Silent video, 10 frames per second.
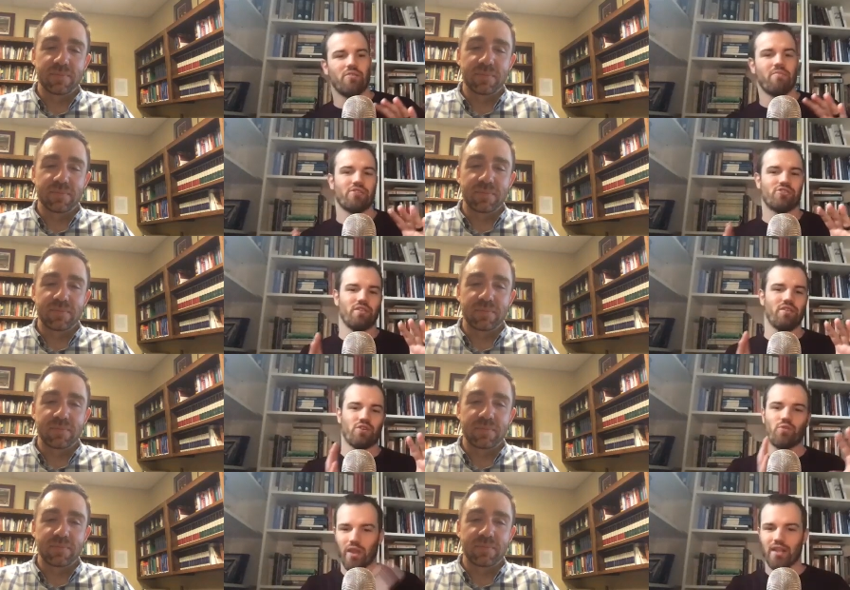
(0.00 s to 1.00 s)
Speaker 1: you mentioned you
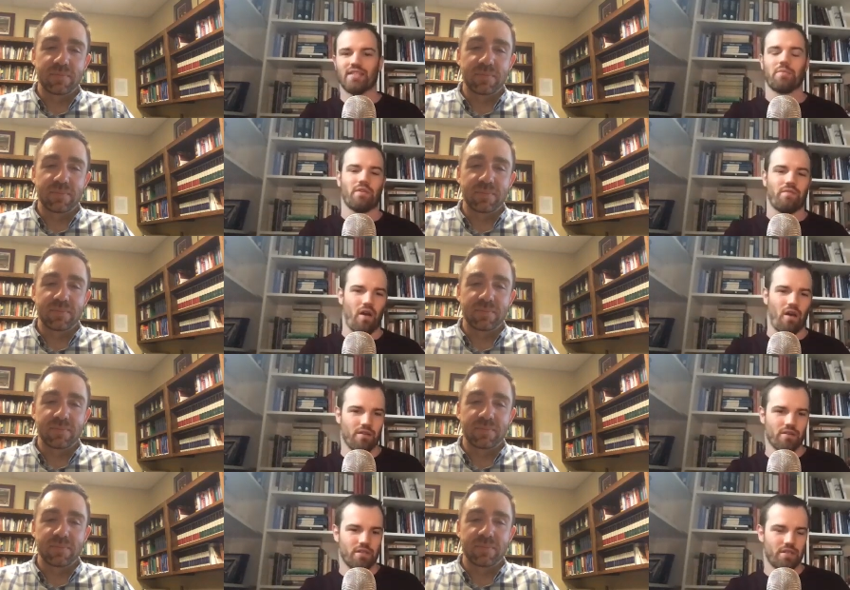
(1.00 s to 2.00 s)
should read some of the
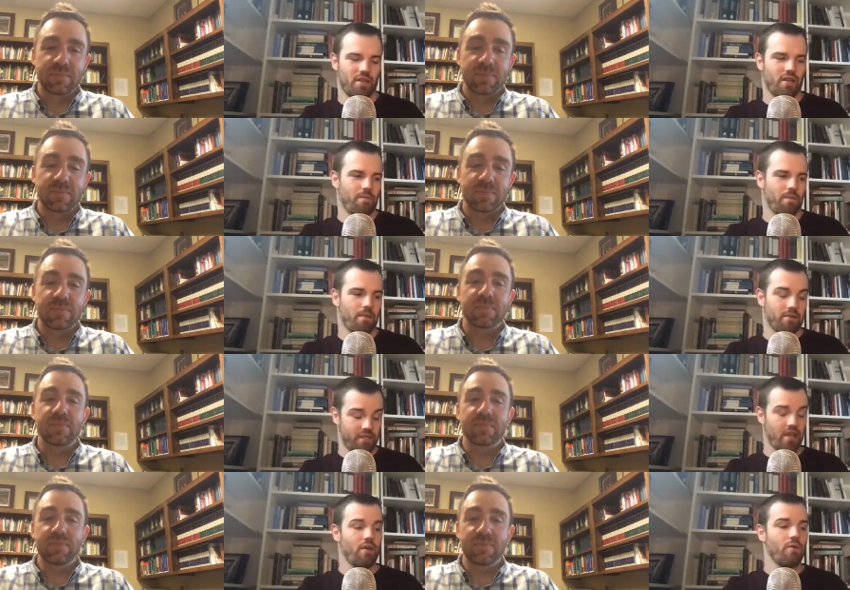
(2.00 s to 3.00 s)
fathers um, mm-hmm.
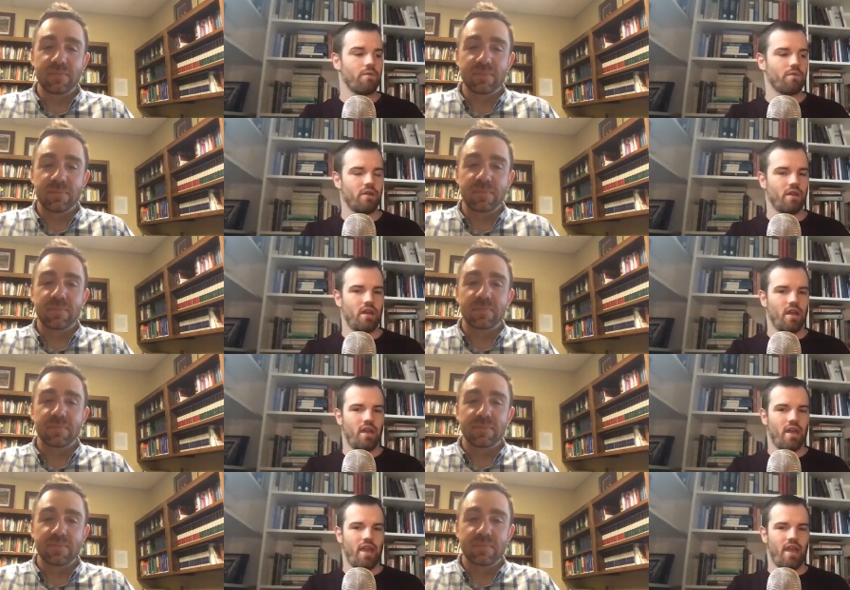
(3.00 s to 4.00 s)
yourself,
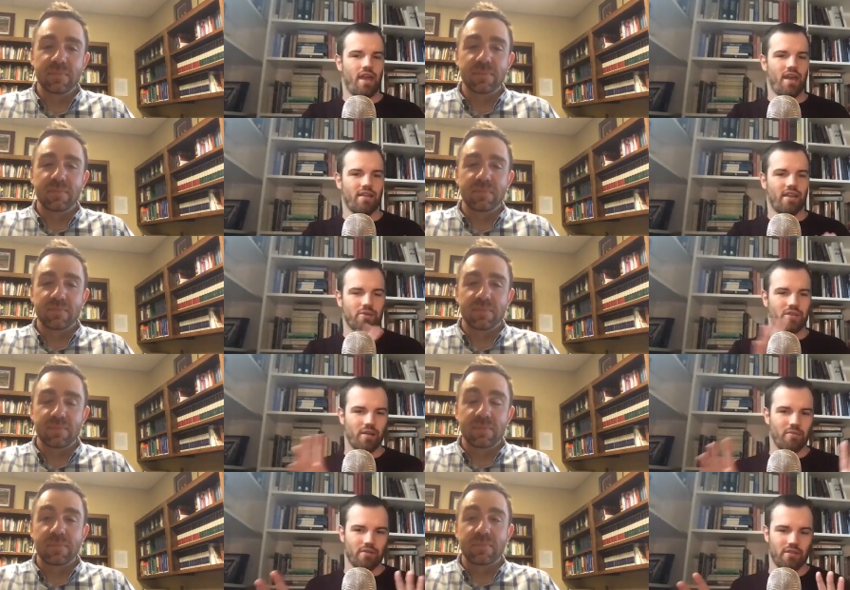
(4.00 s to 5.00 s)
and now we're
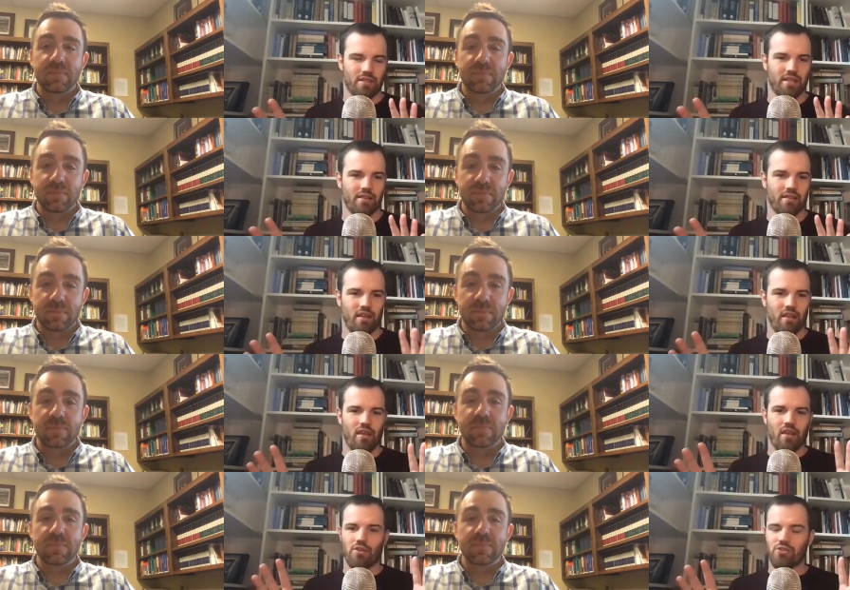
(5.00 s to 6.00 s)
talking about descent.
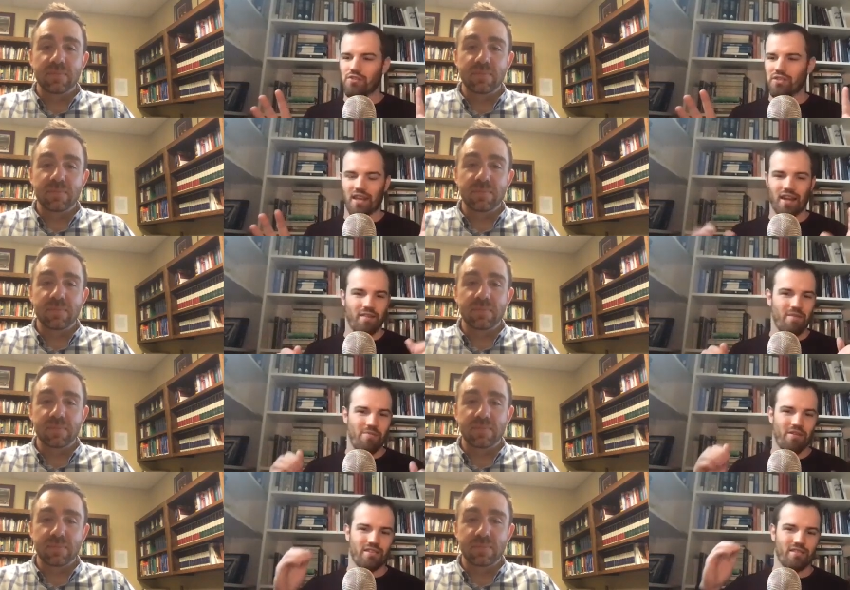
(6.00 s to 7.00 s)
Could you just kind of
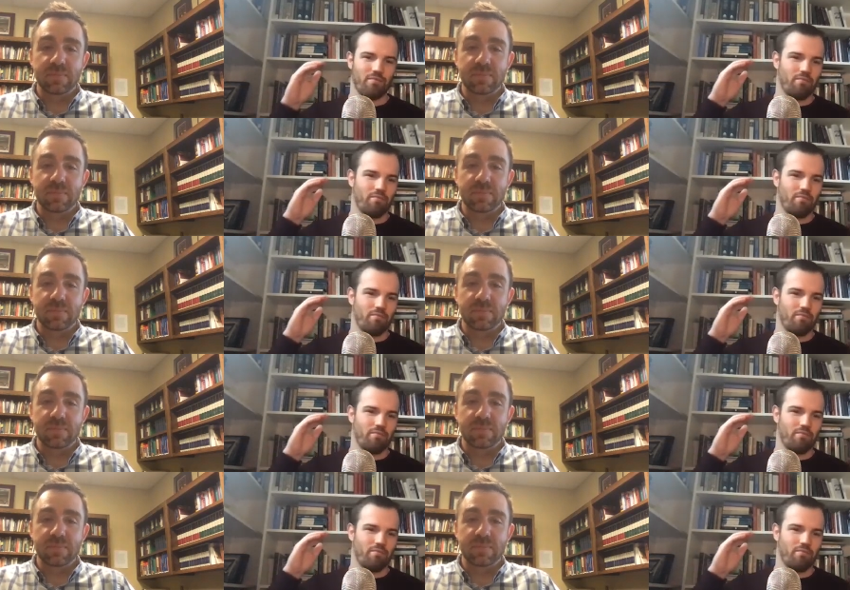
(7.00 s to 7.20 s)
maybe just